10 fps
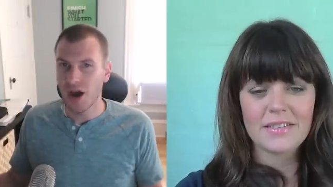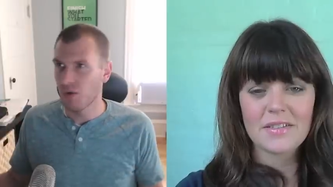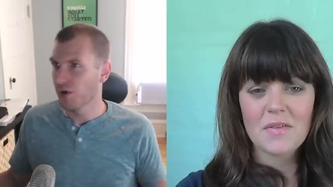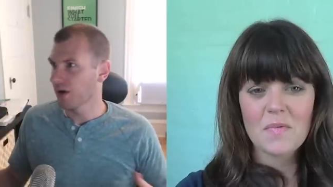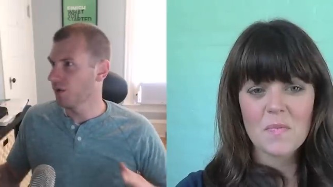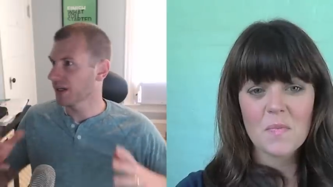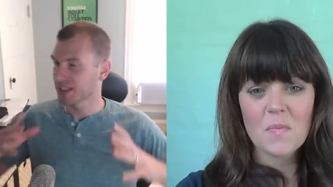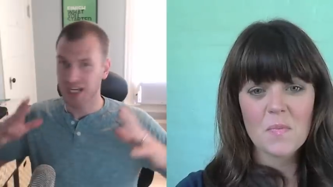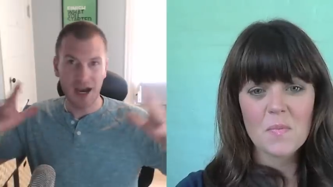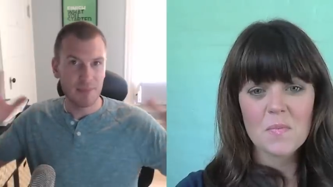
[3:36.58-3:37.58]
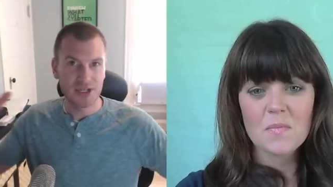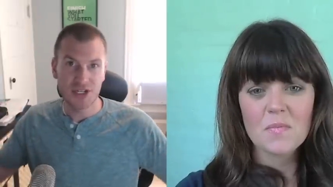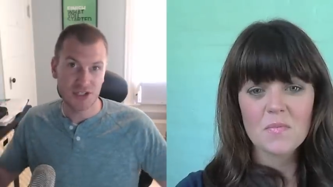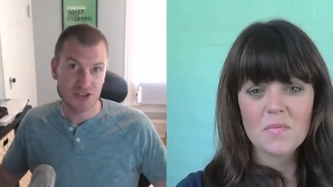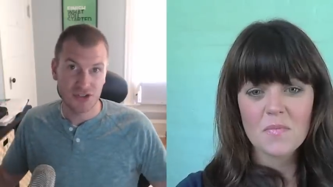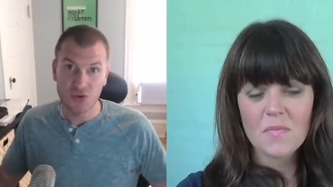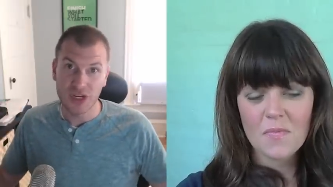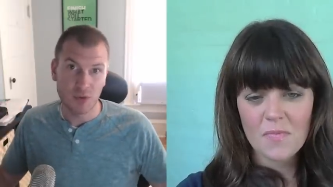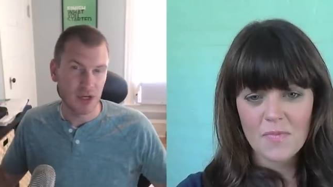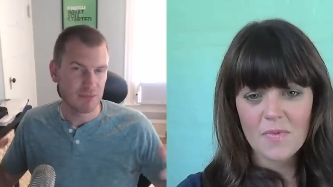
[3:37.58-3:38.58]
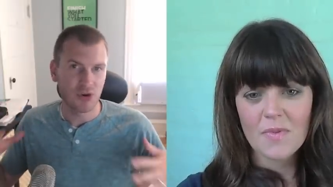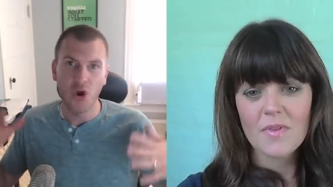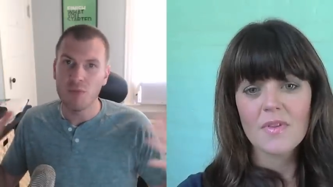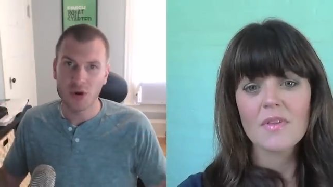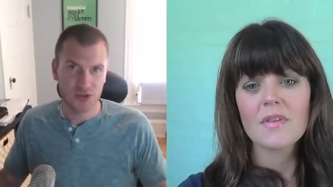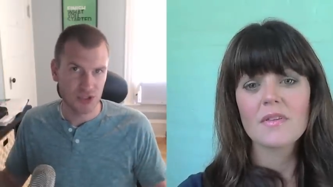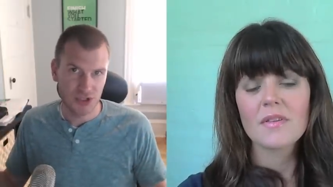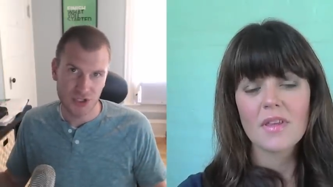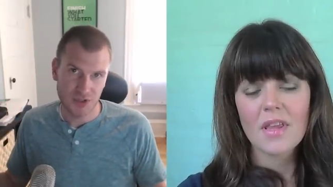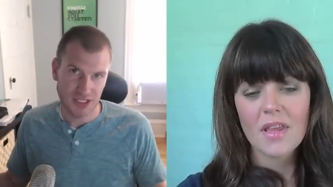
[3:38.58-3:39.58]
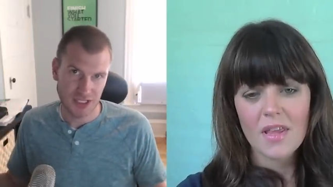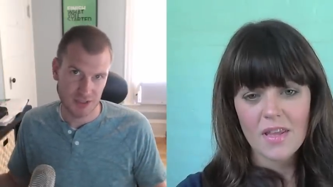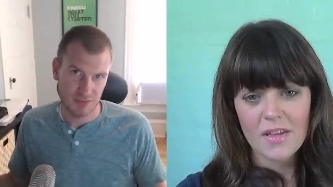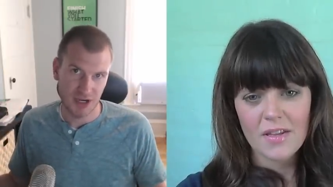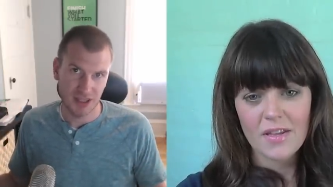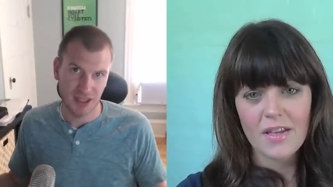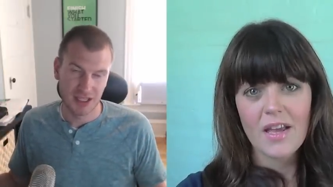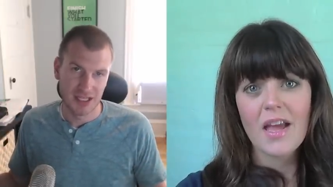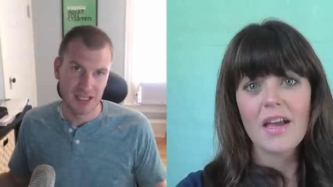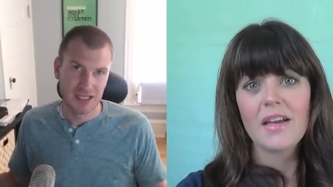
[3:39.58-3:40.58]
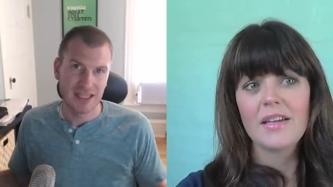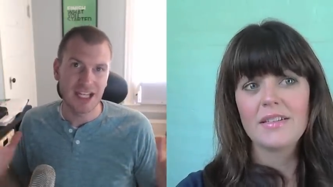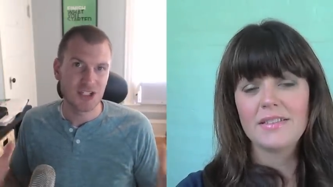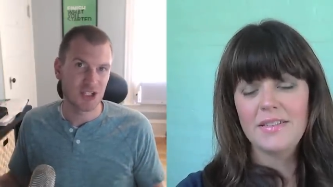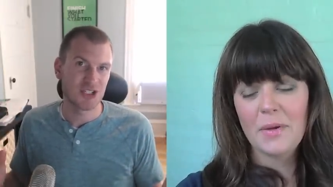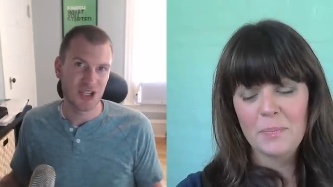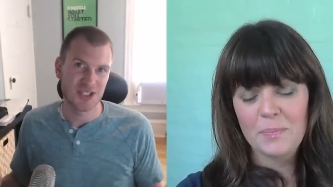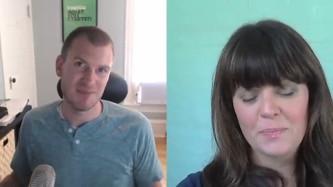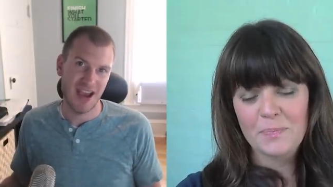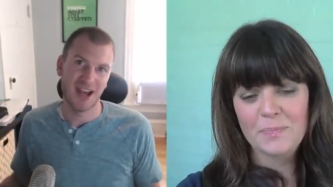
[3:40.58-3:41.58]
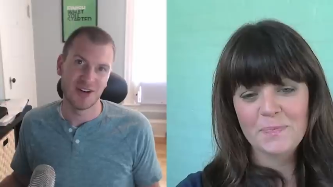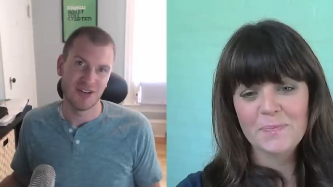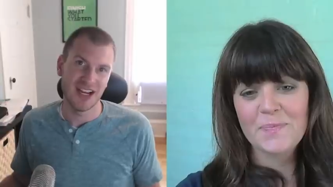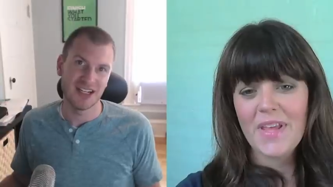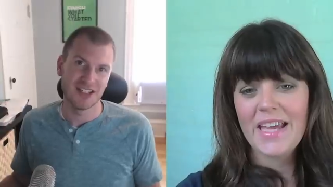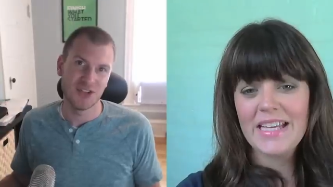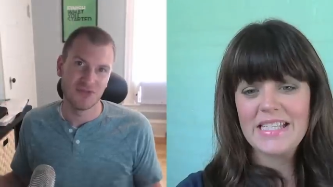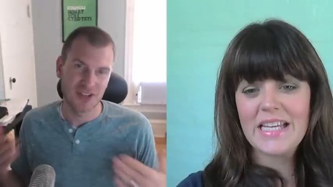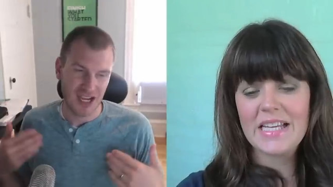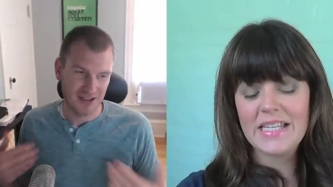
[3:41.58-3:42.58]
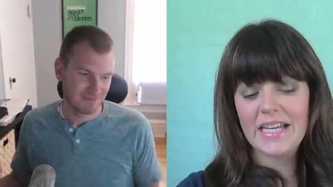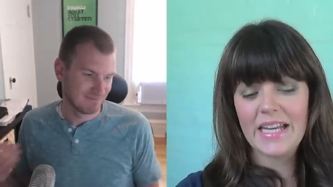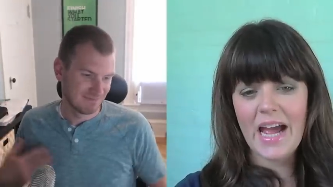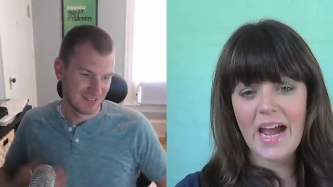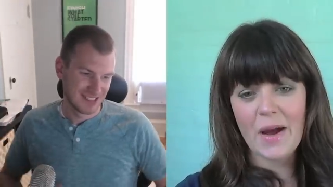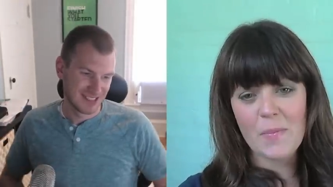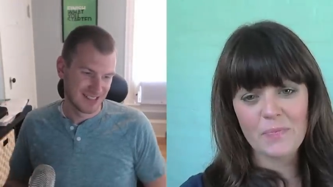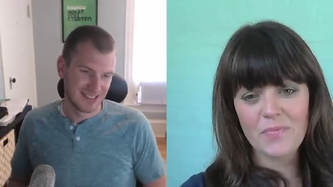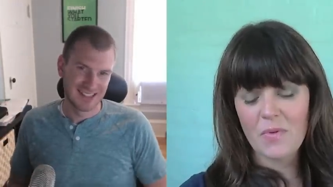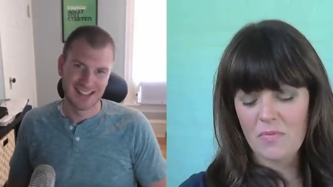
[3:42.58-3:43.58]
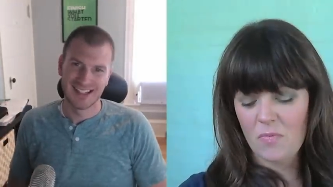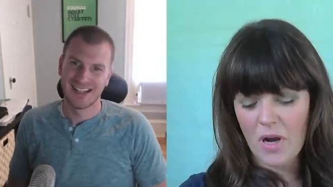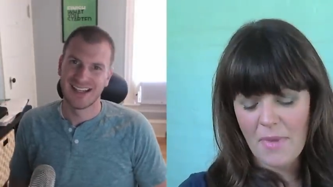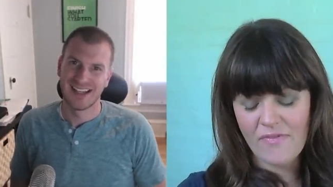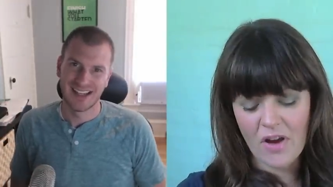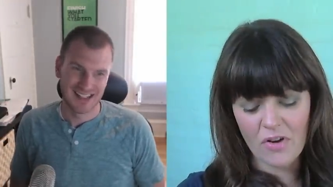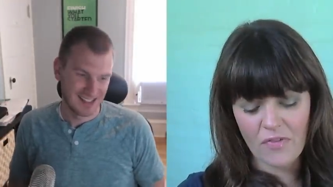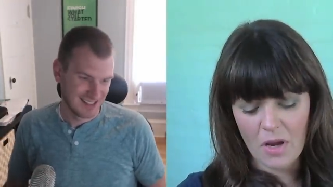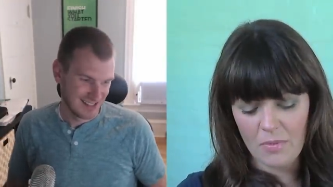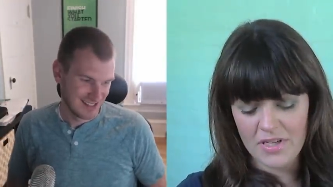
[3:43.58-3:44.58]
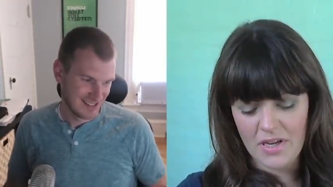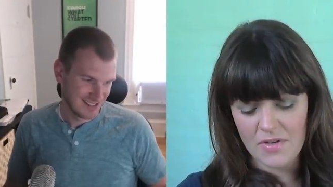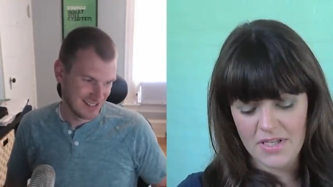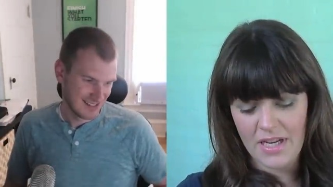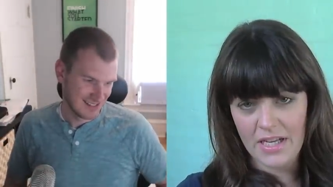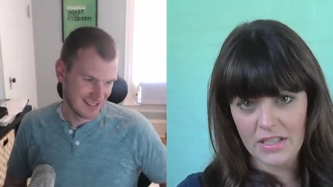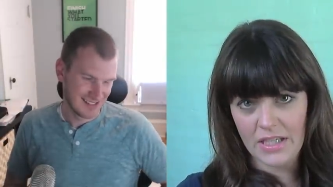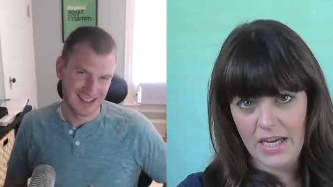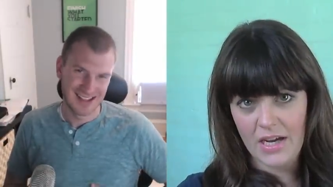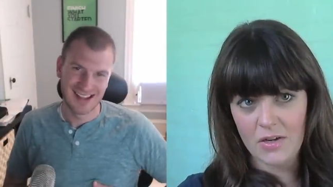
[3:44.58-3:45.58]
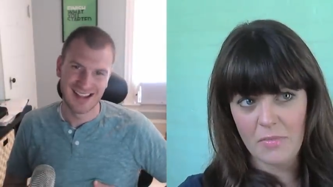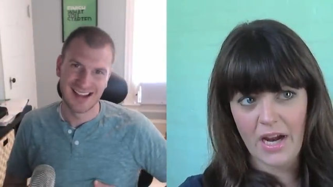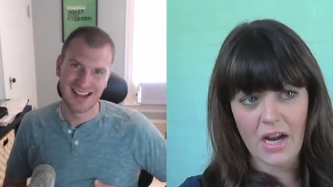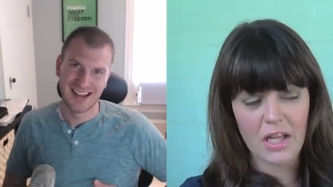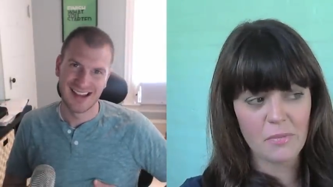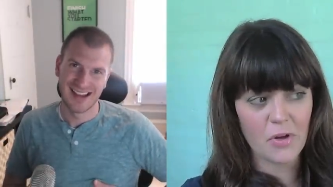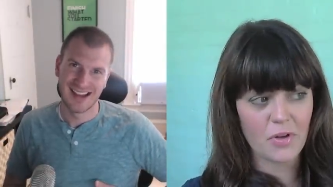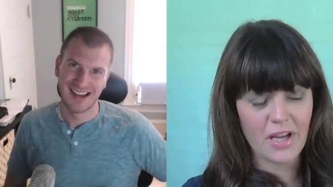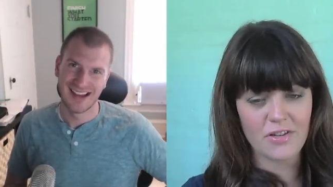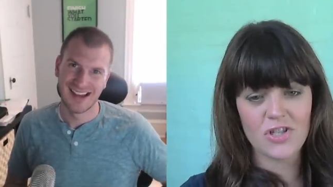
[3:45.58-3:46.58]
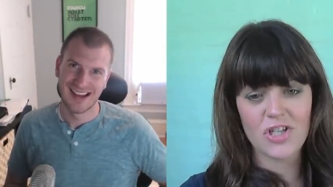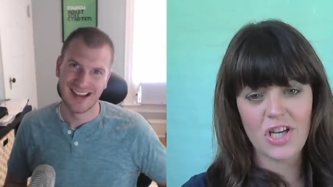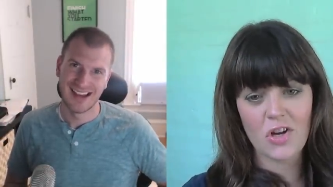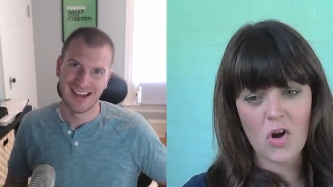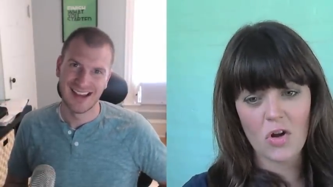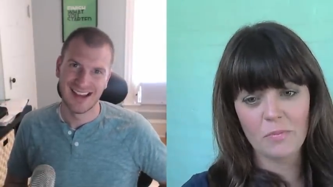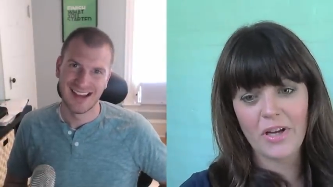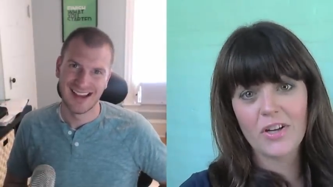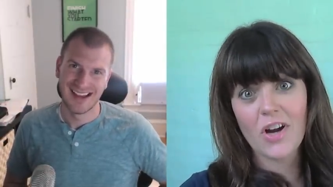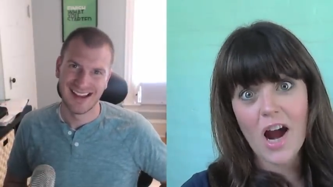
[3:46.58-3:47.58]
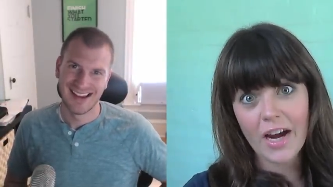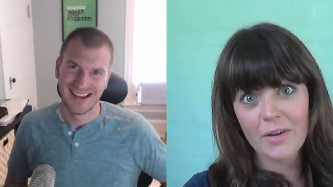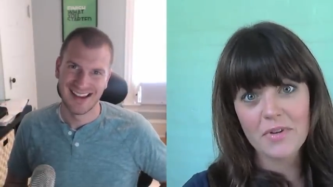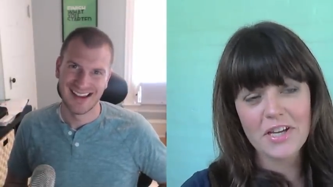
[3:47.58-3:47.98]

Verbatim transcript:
Speaker 1: what what the competition's doing, what promos they're doing this month that just doesn't matter, right? You, it
Speaker 2: doesn't. I Um, one of my favorite families. I was in Italy on my honeymoon, and she called me crying